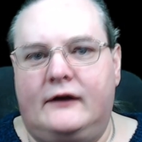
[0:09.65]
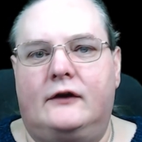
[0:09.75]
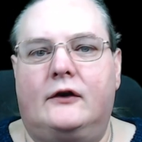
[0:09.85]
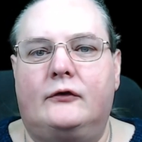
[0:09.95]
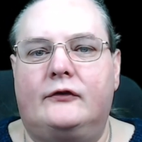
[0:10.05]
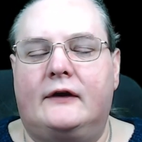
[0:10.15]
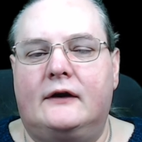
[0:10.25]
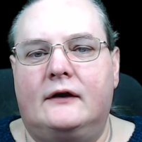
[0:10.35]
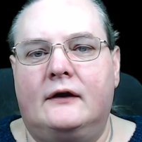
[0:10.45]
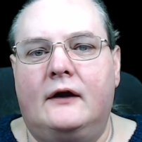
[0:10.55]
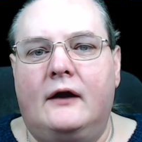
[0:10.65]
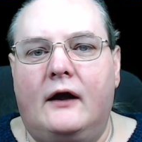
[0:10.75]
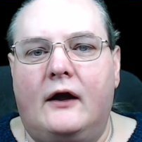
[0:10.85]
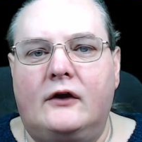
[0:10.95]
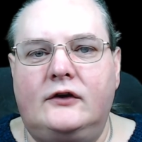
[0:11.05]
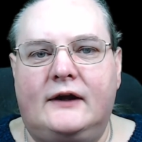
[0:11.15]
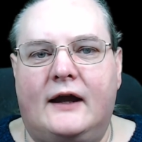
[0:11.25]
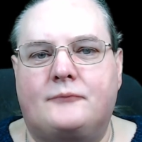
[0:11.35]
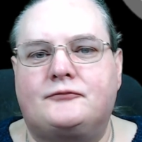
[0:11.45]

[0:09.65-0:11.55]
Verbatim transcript: your nose in it, and you get a